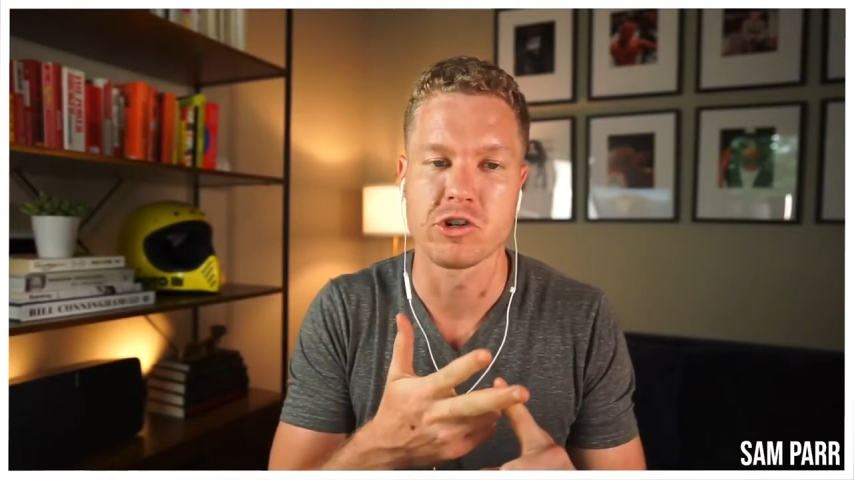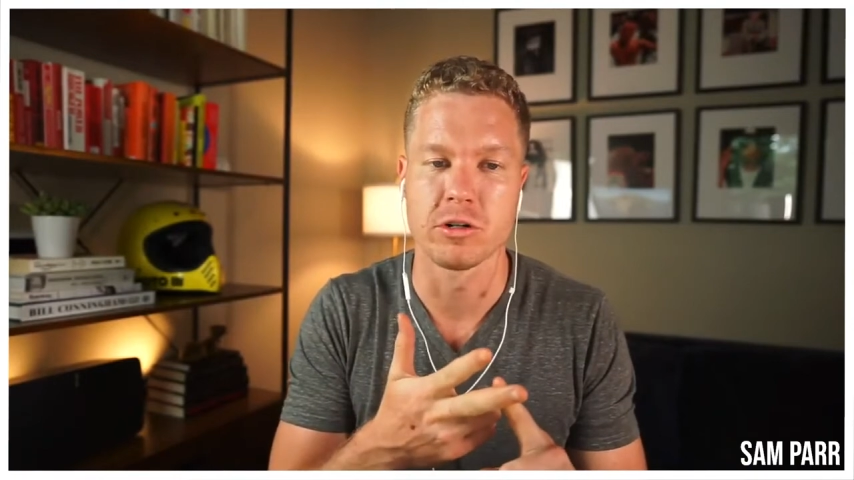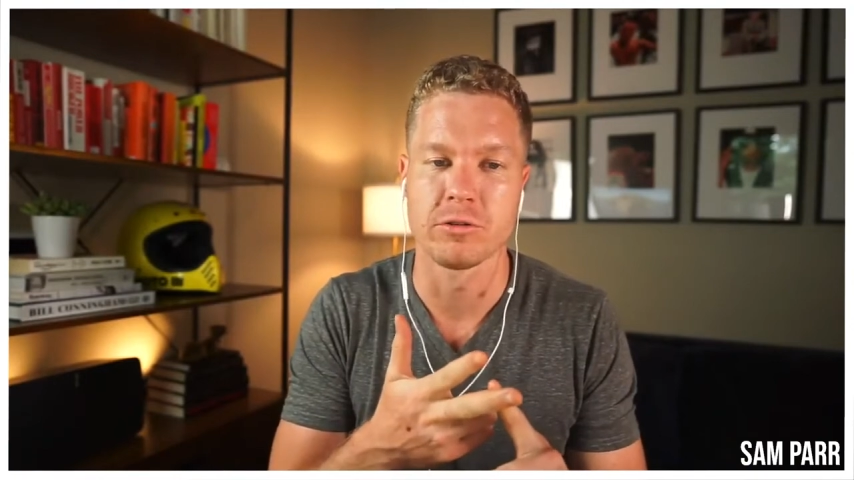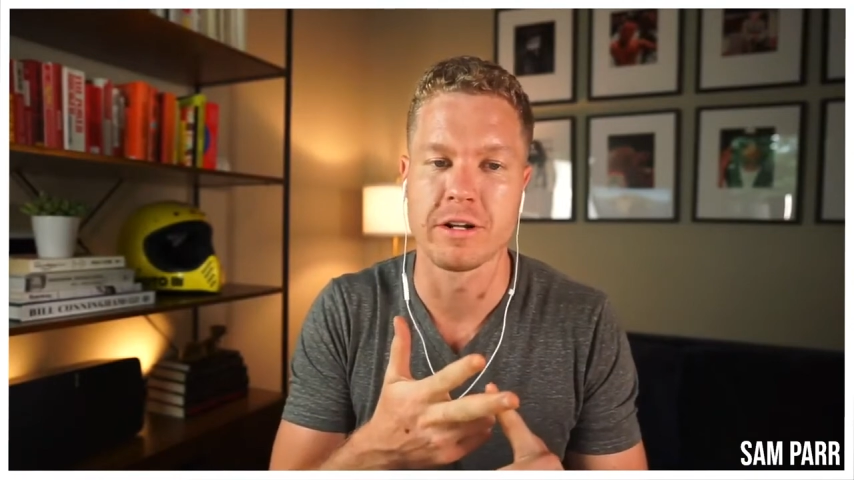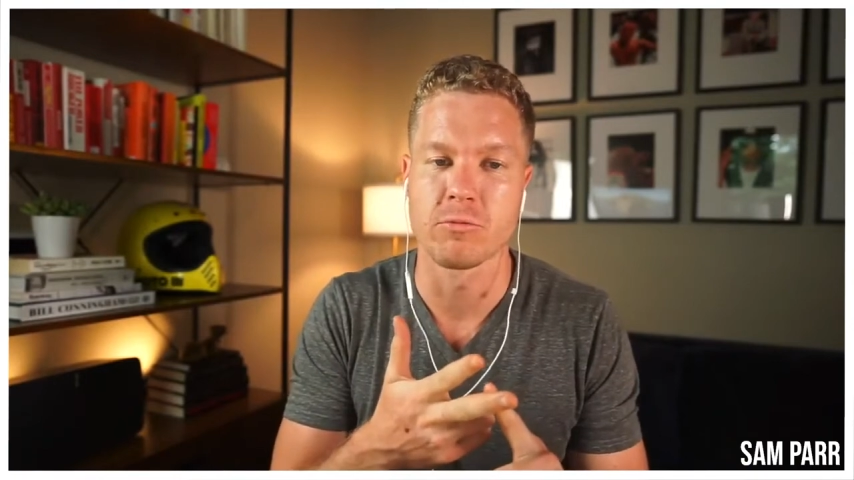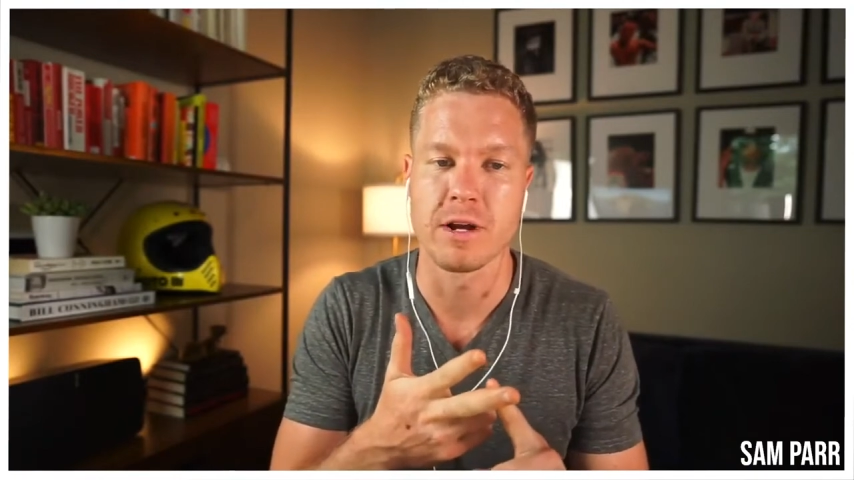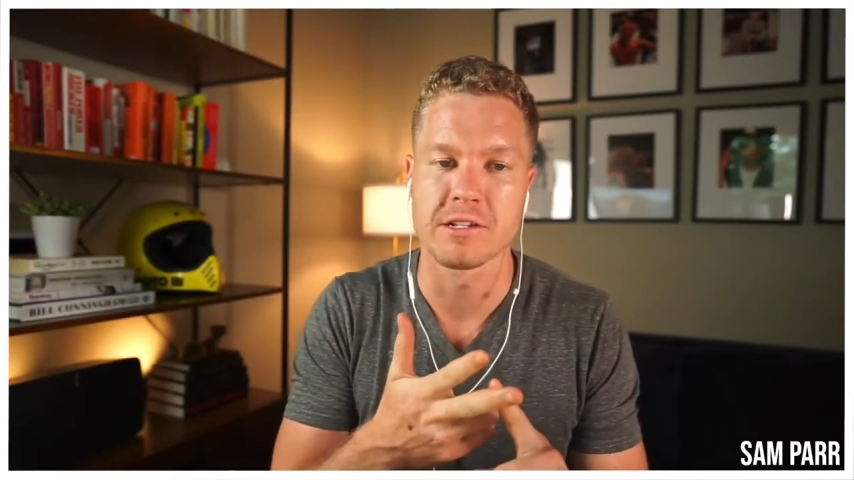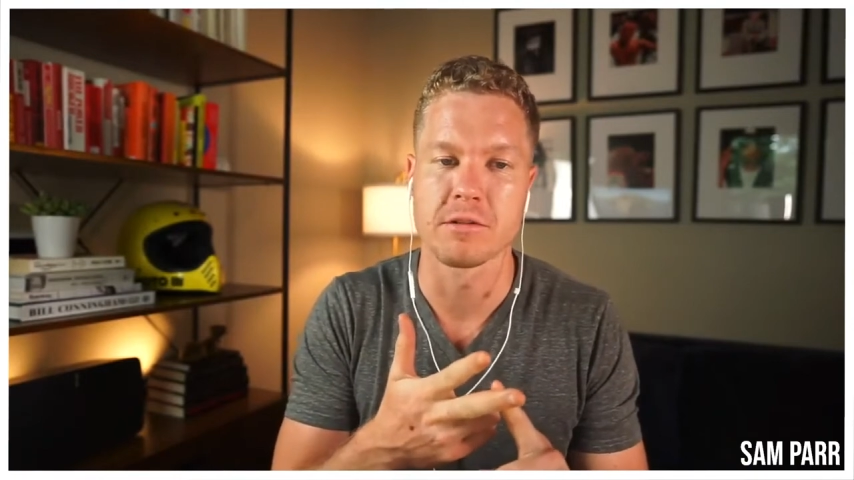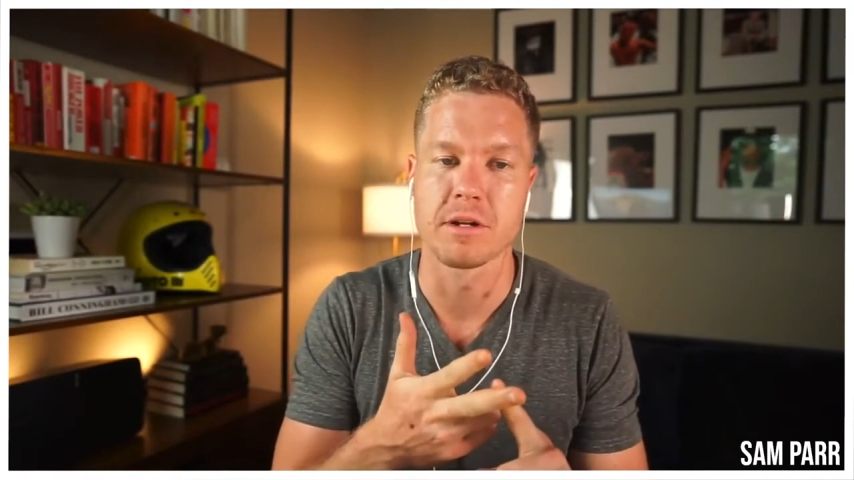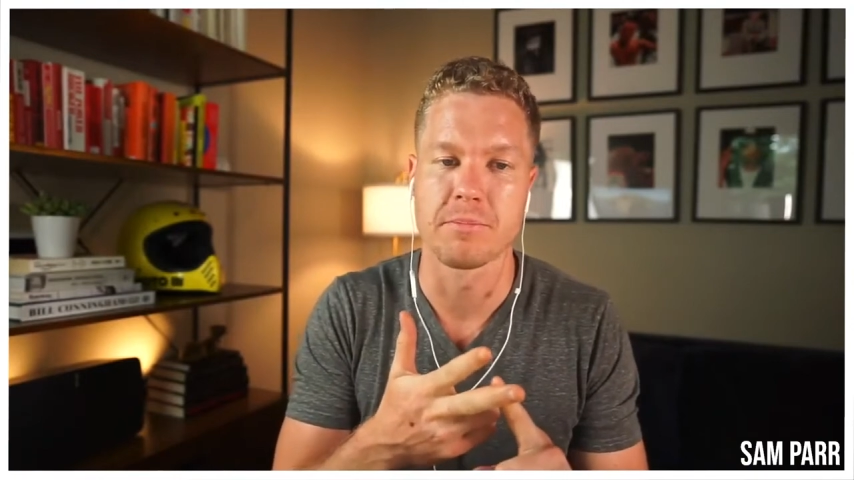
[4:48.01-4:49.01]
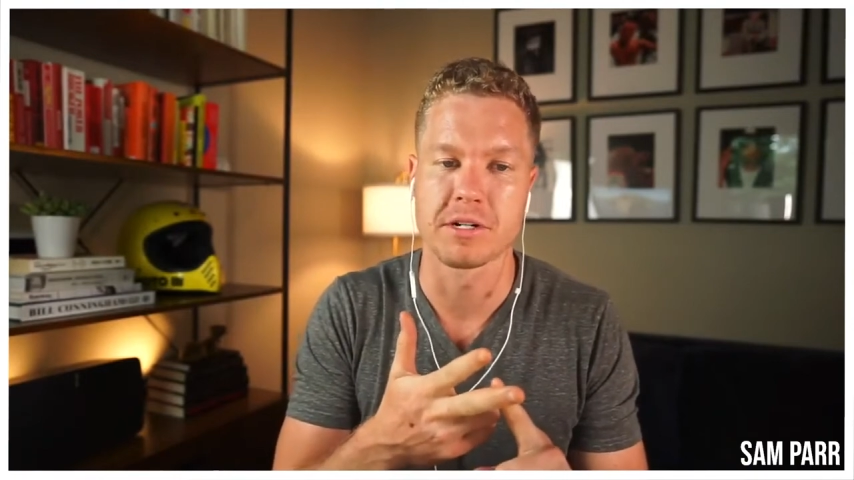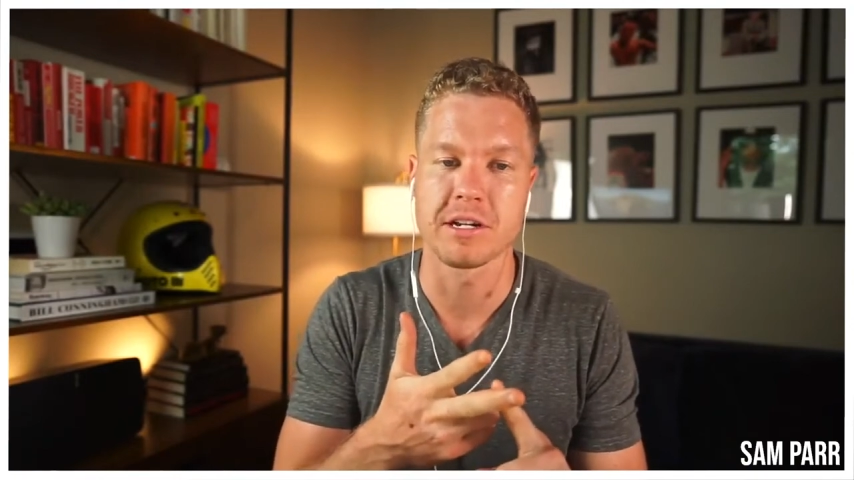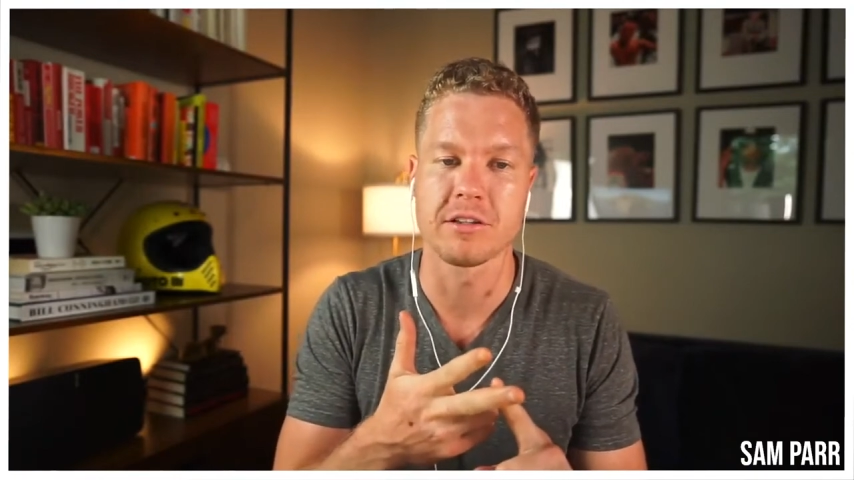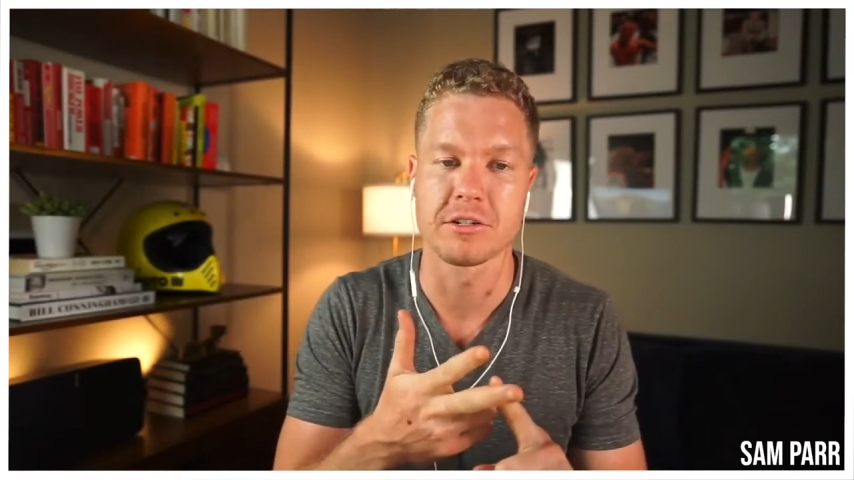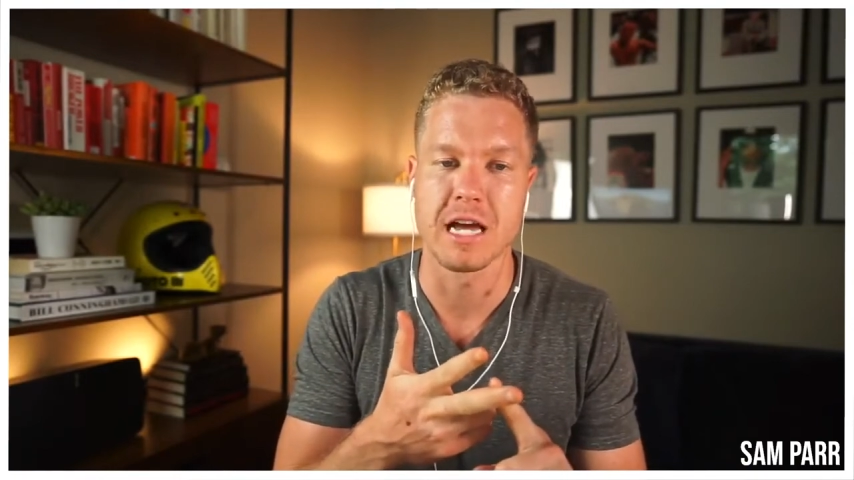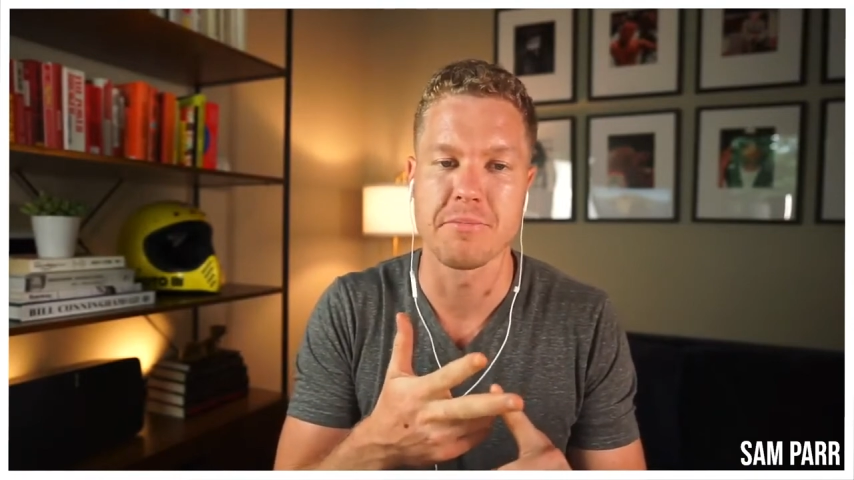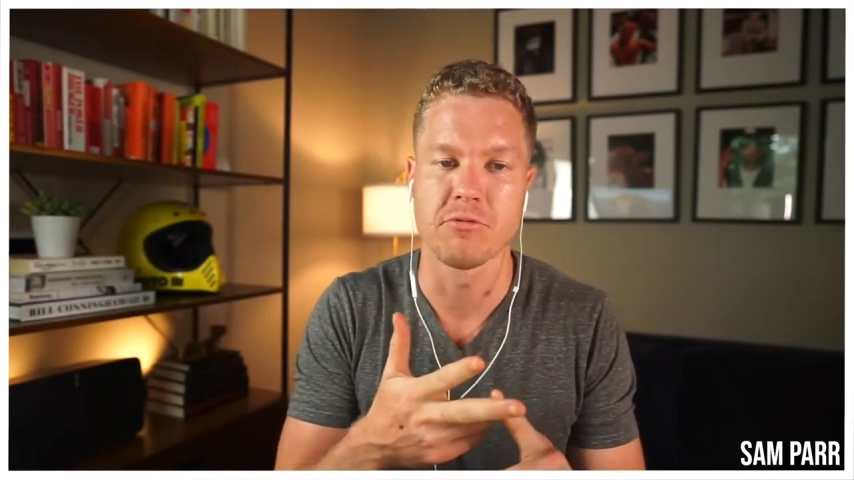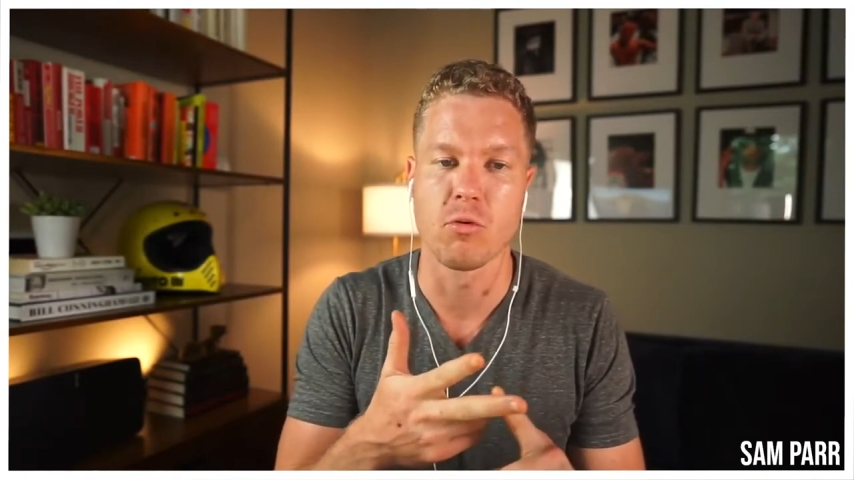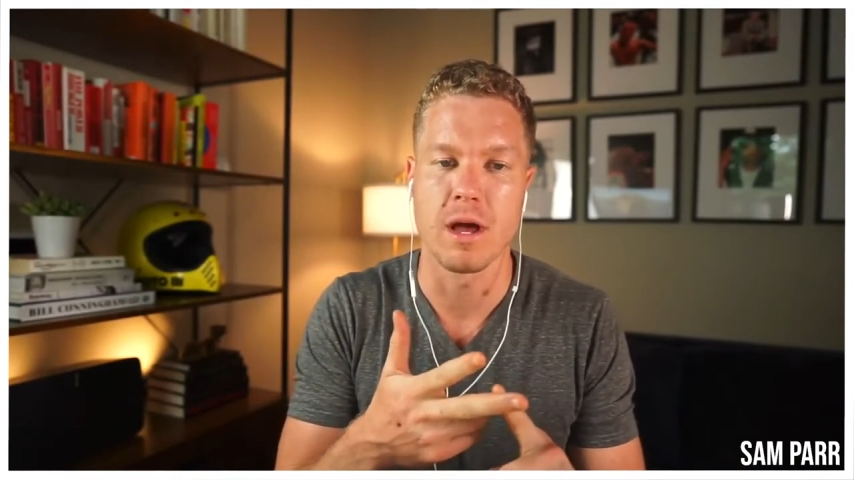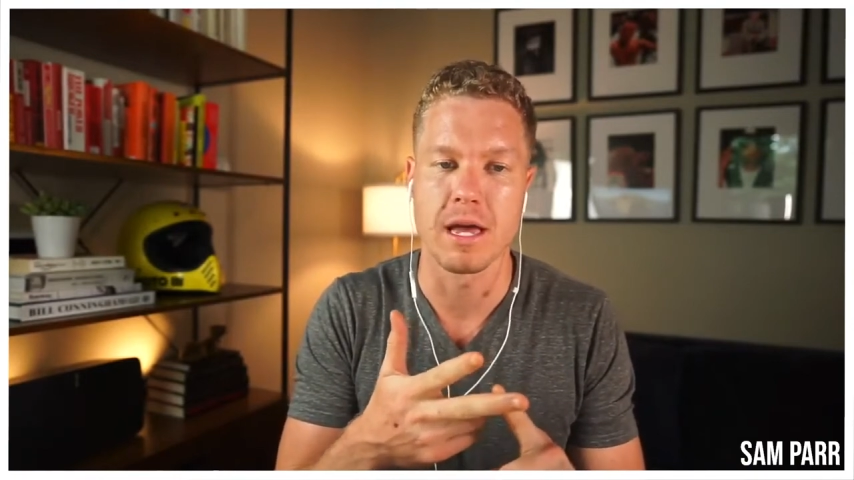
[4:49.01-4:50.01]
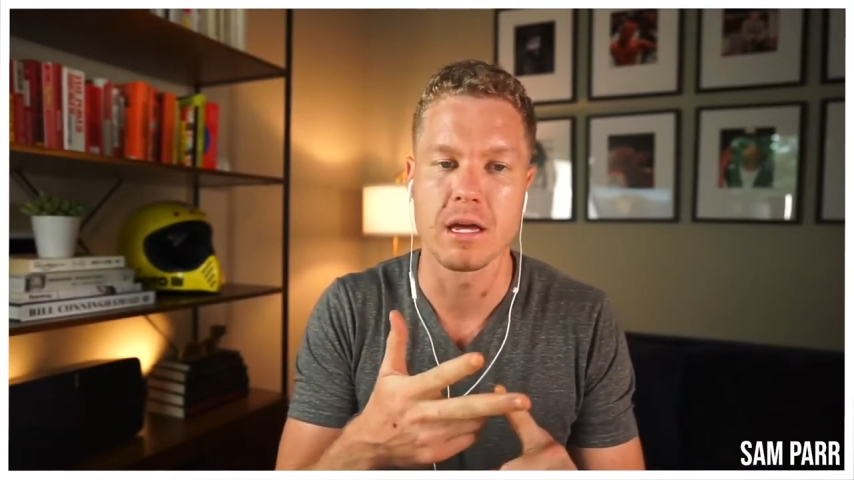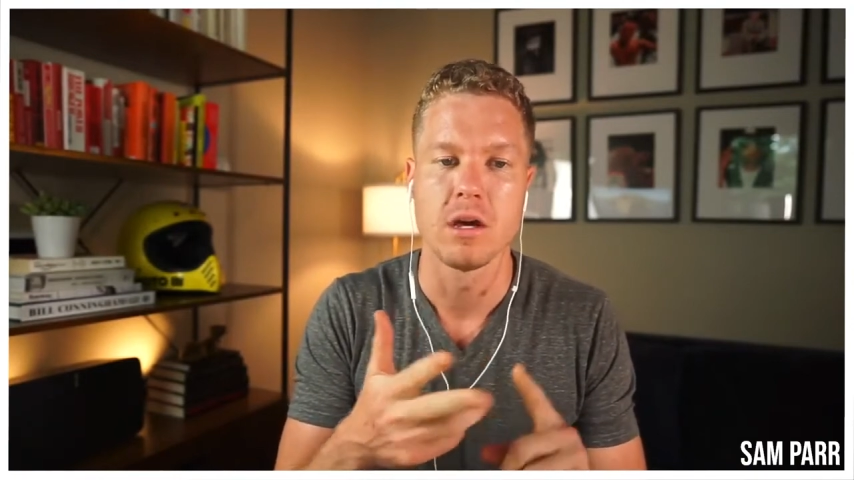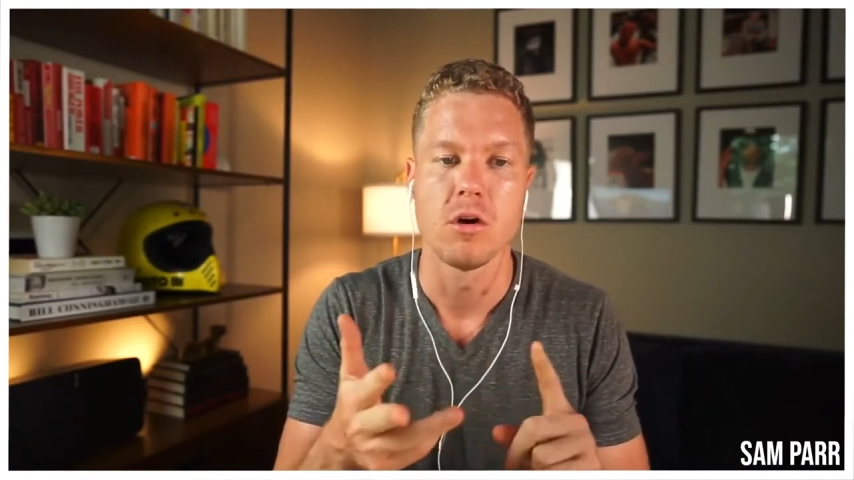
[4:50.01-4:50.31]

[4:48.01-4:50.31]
children and raise them in a particular type of way.